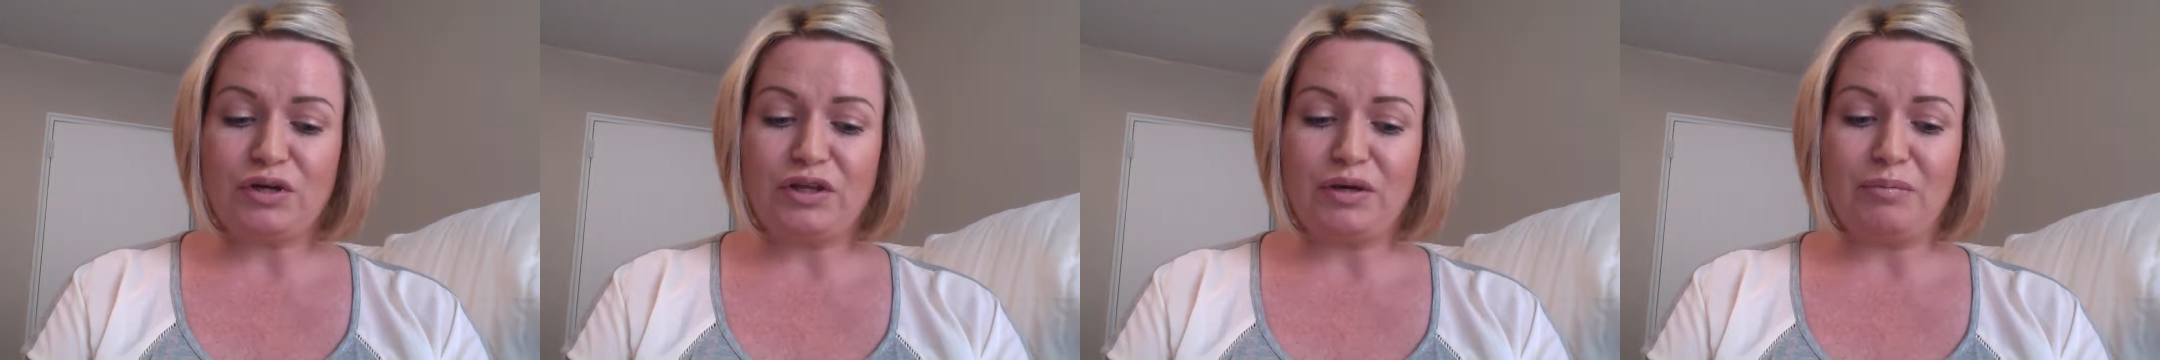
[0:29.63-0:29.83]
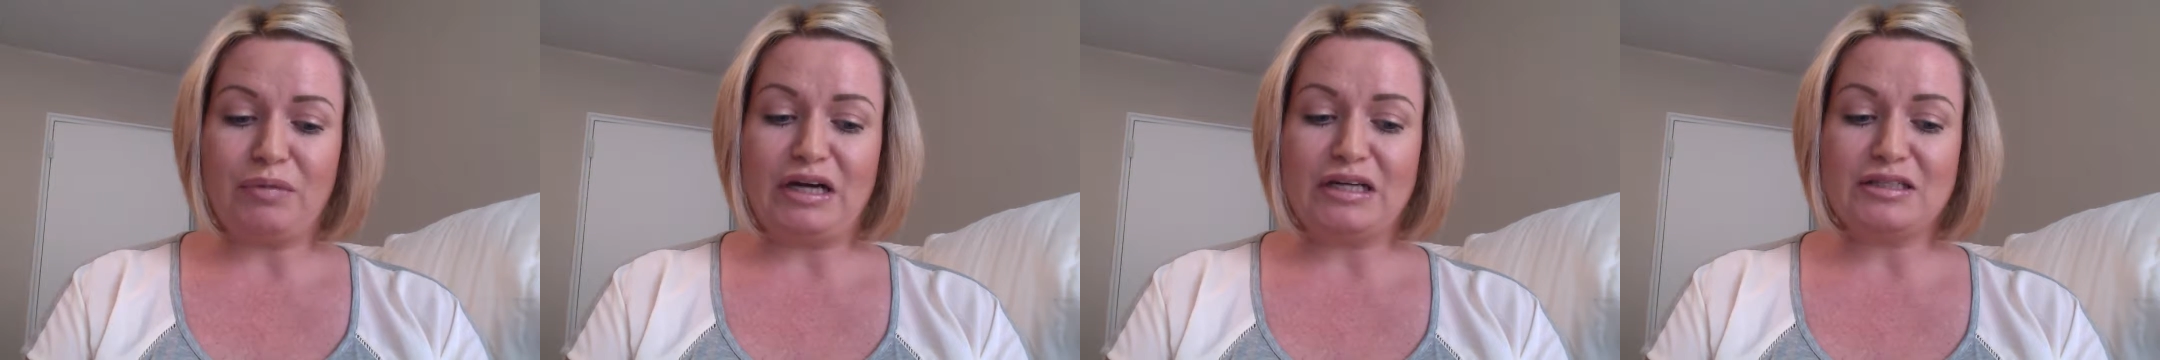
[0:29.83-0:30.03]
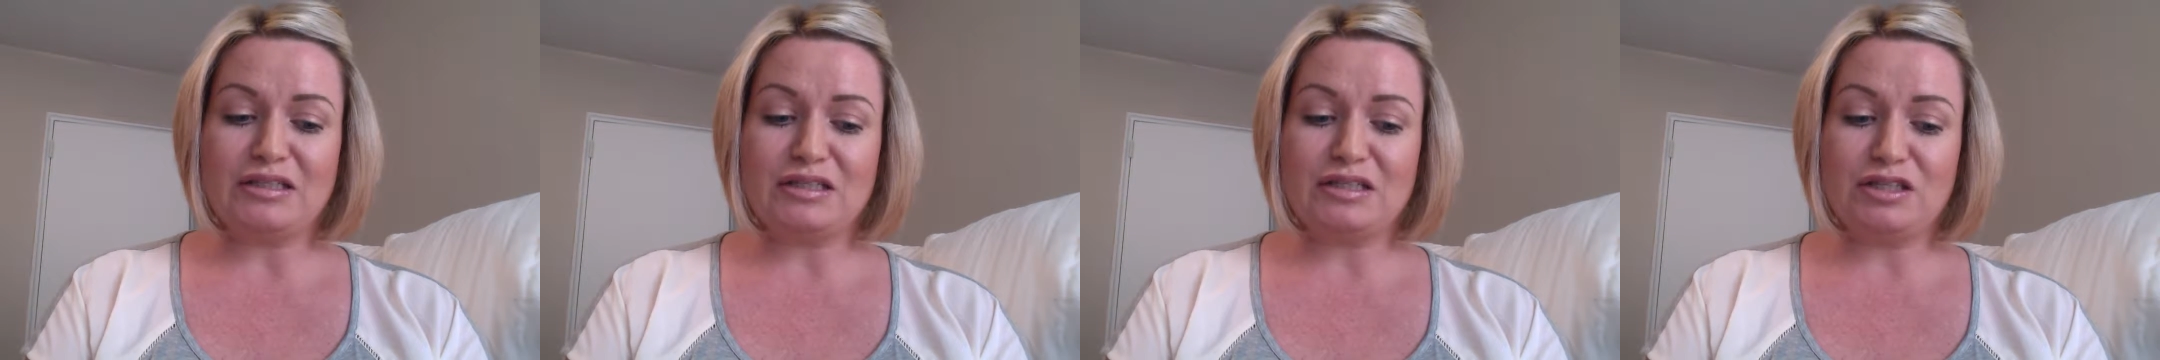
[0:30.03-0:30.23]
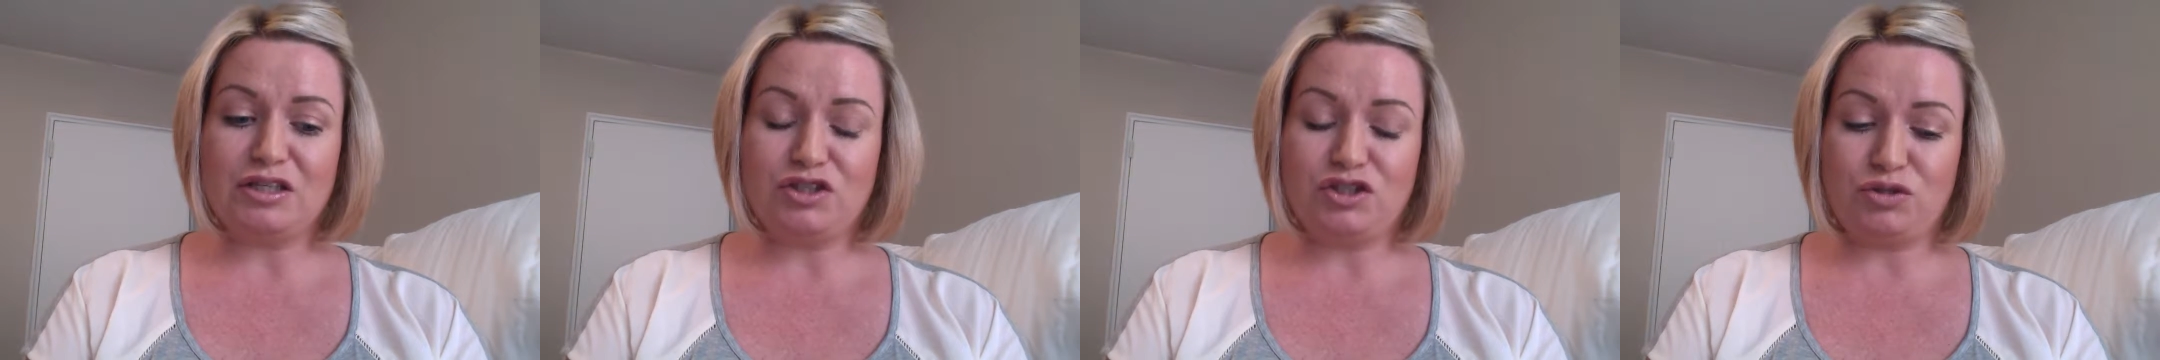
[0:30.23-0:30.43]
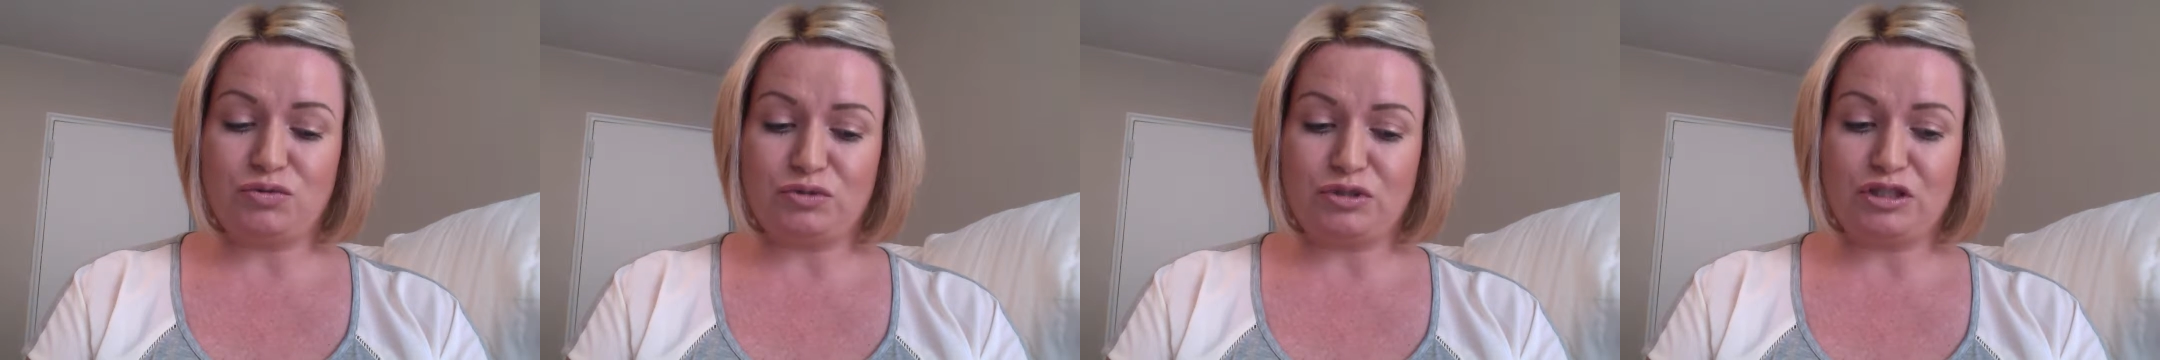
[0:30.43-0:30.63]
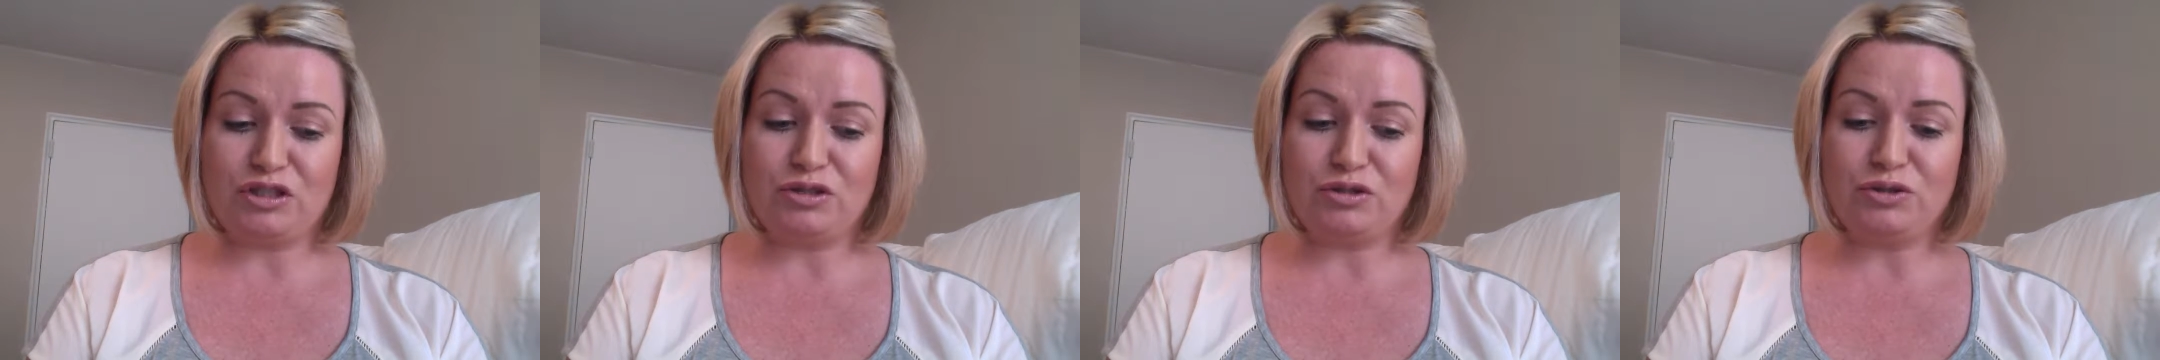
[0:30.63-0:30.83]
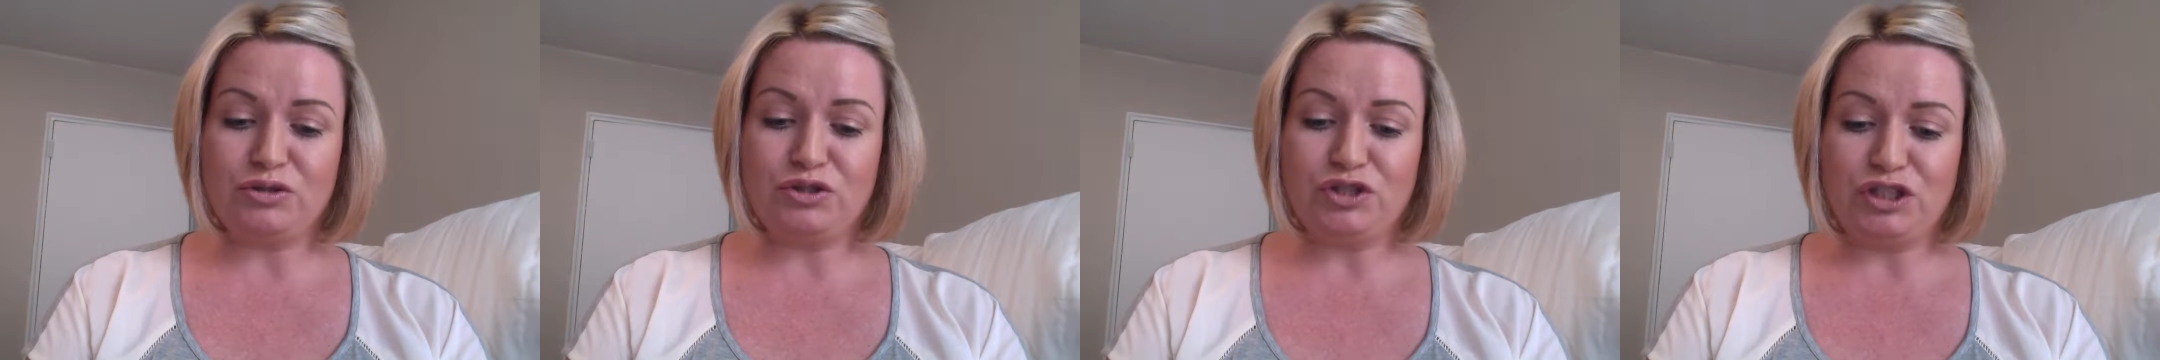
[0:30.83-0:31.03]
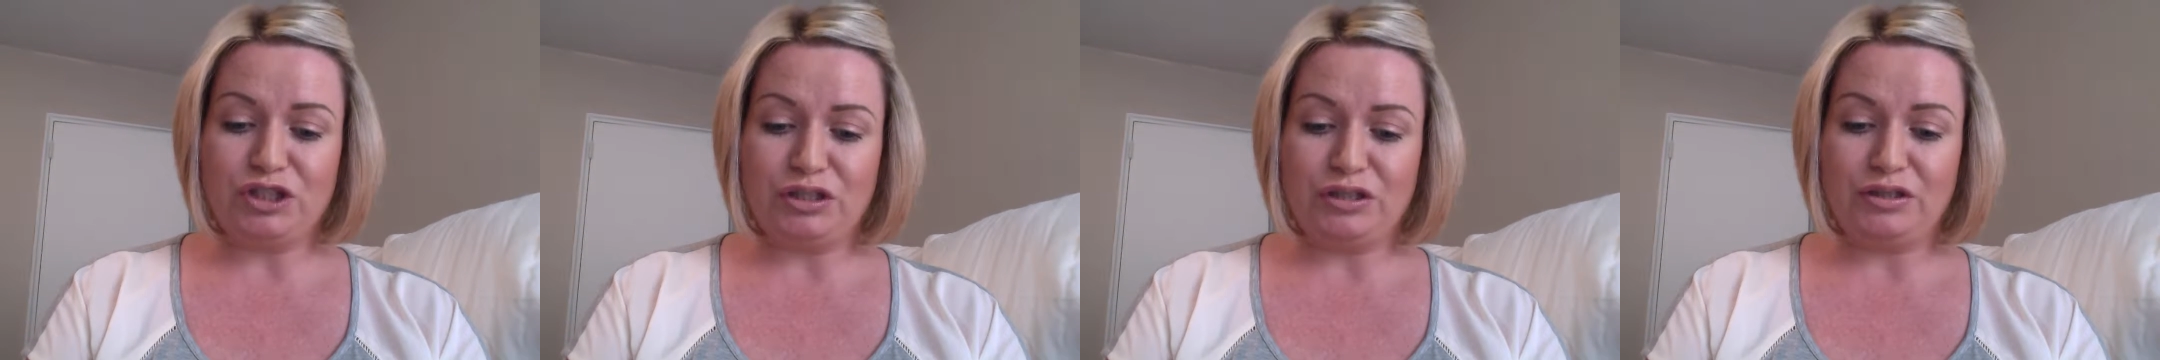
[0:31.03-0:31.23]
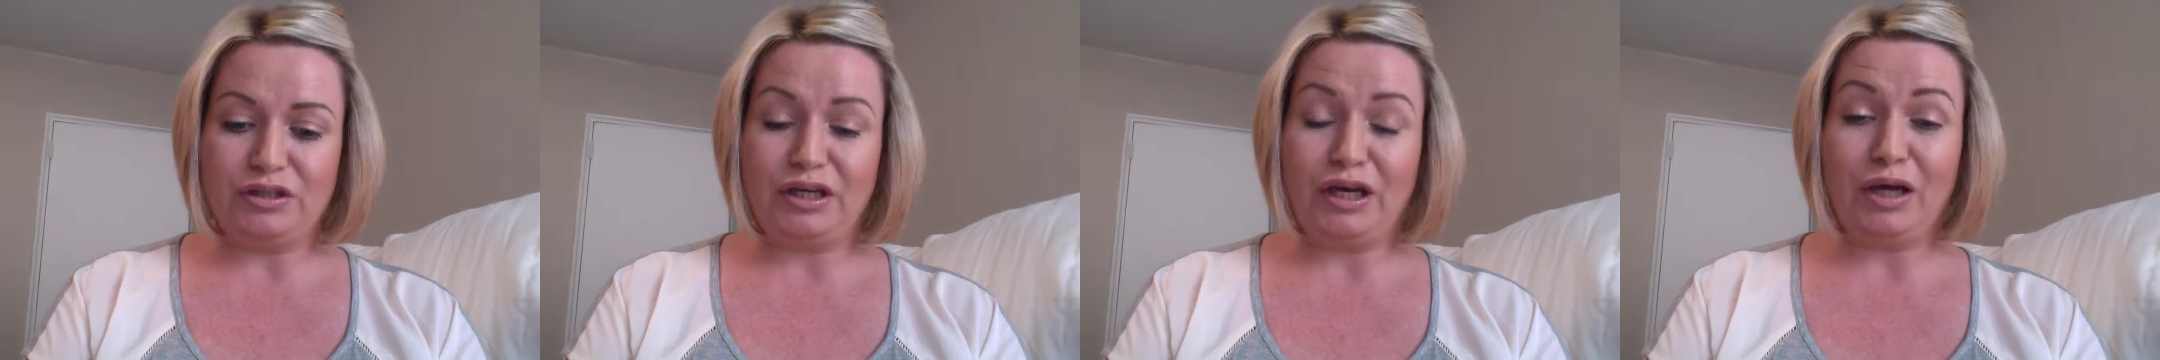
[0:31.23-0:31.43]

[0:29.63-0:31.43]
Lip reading: that my decision or solution